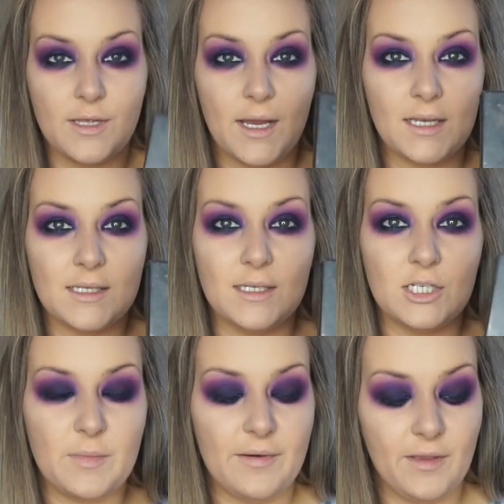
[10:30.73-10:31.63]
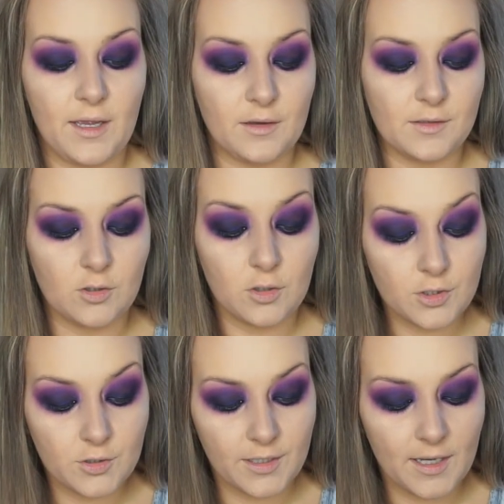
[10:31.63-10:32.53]
the Anastasia Beverly Hills
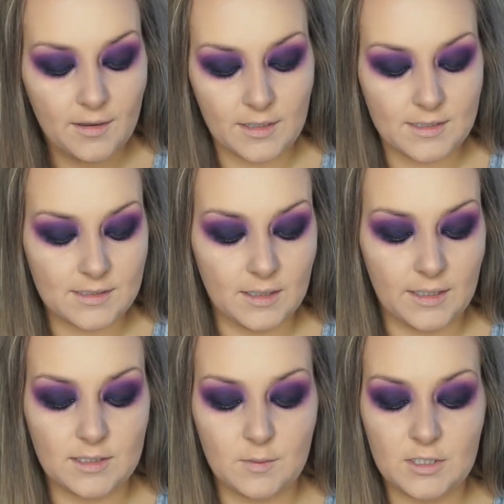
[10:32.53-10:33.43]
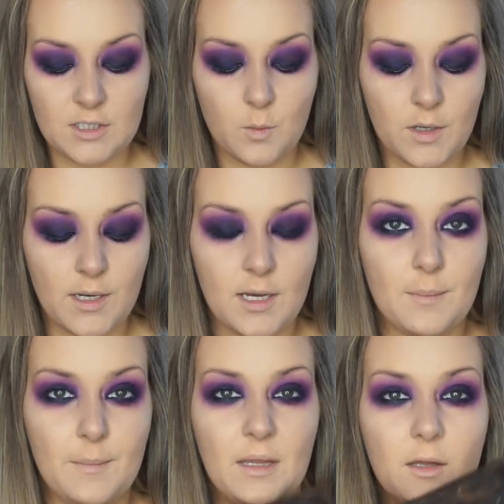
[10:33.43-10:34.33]
contour kit. This is the light to medium one, and
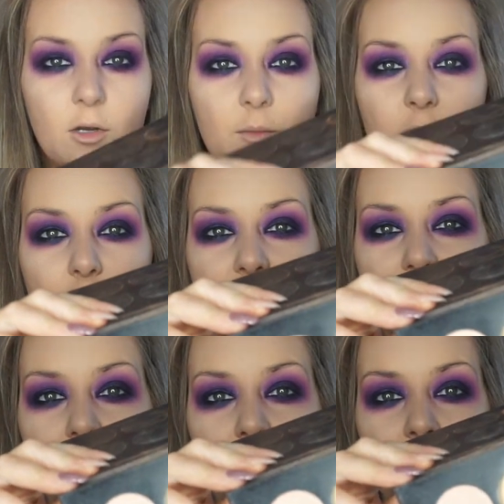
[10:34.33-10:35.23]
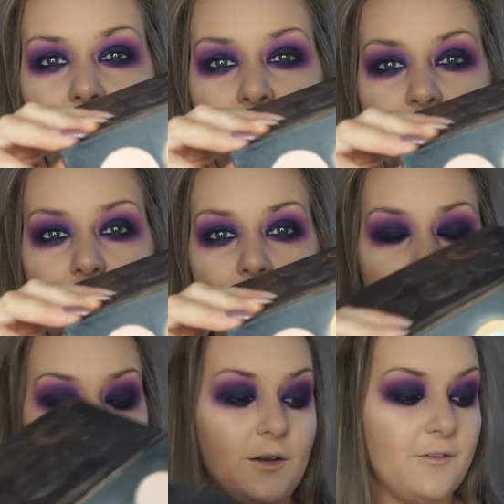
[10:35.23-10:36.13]
I'm mainly going to be using this
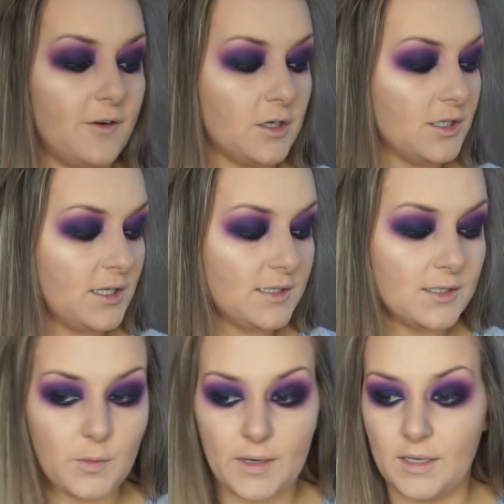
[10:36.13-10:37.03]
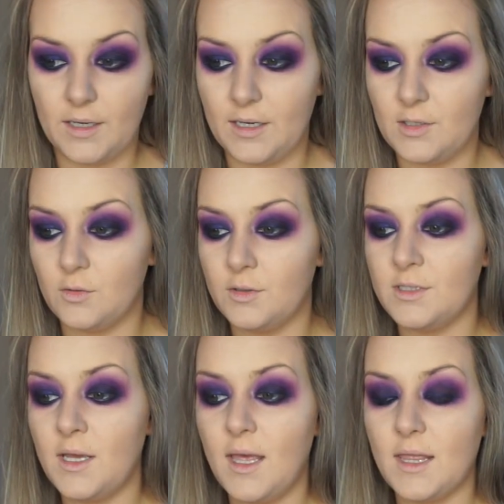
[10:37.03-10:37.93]
colour here first. This is quite grey toned.
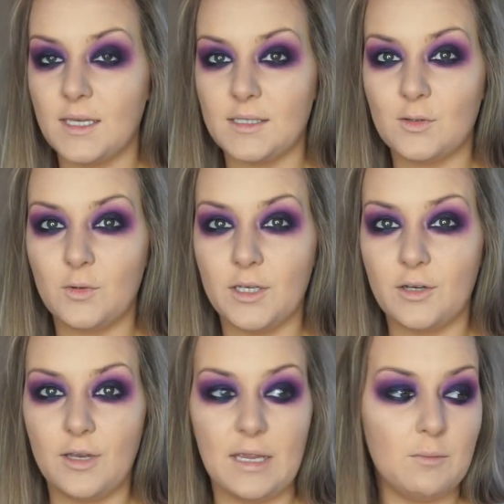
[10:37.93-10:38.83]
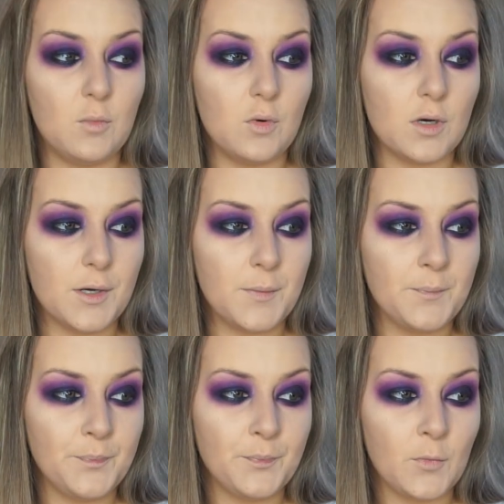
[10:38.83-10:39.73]
This is going to create more
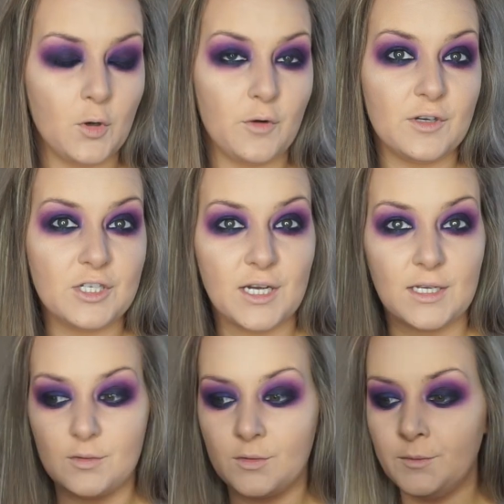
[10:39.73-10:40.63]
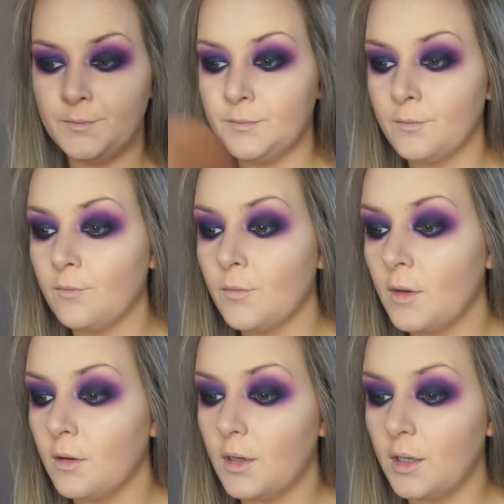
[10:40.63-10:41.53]
of a shadow.
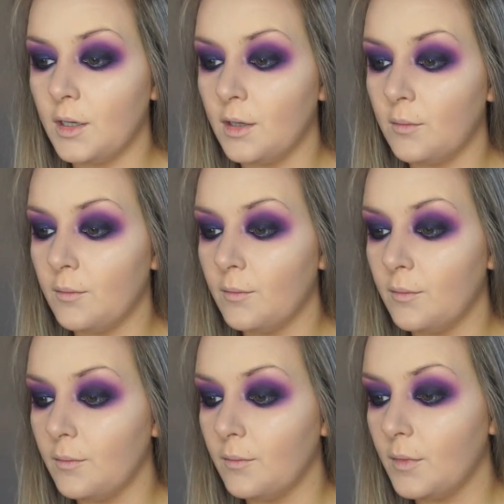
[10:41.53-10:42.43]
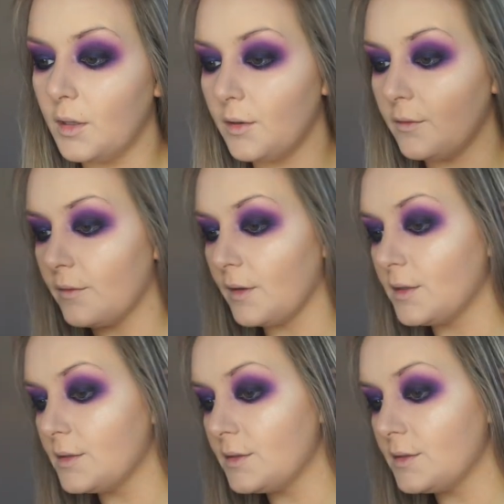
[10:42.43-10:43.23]
I'll use this